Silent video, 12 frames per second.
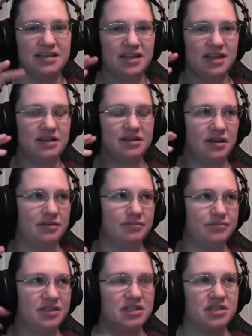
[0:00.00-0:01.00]
and like
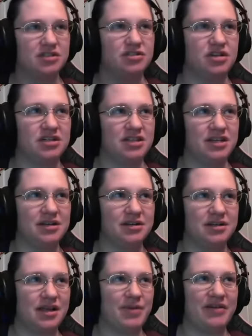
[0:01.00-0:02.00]

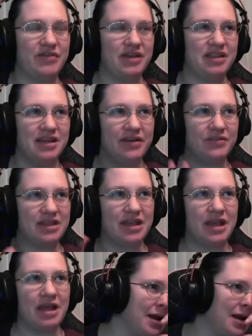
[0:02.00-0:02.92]
deconstructing like my faith and everything.